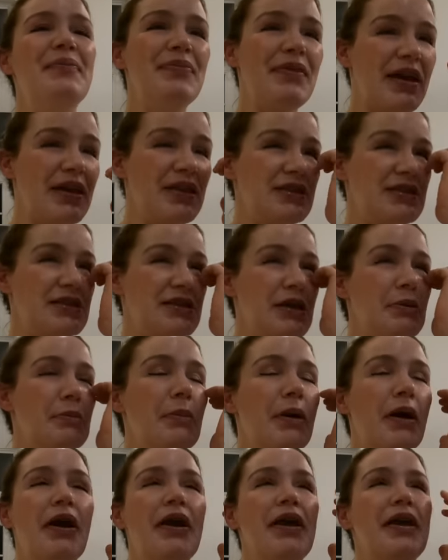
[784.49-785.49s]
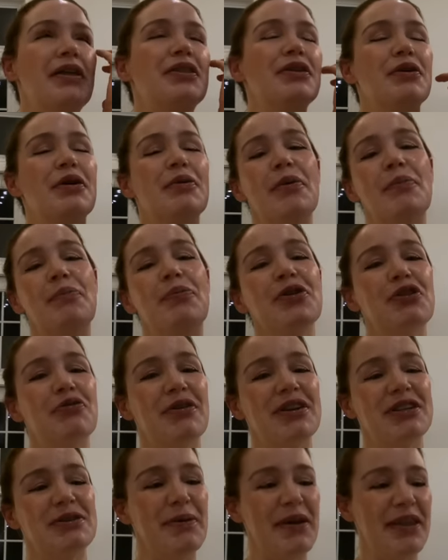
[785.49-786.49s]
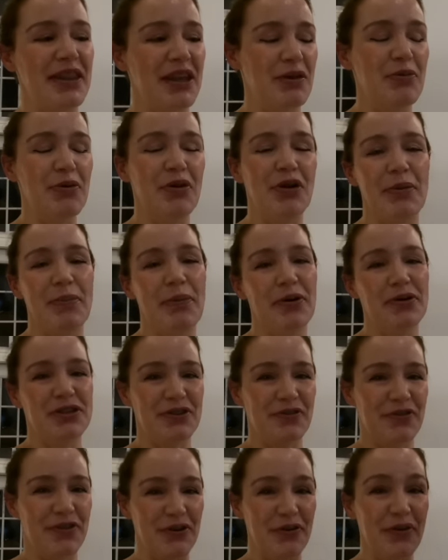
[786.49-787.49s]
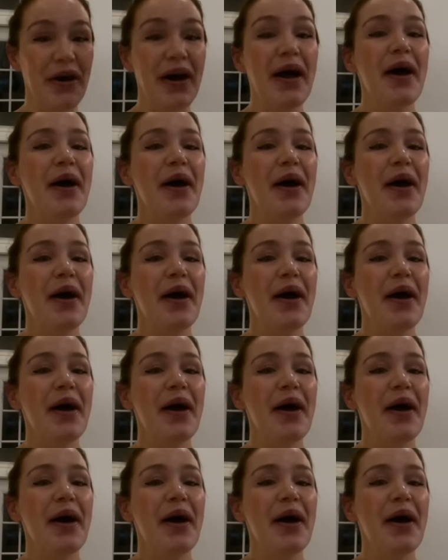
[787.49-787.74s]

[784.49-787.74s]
it's in my, I put the recipe in the community post if you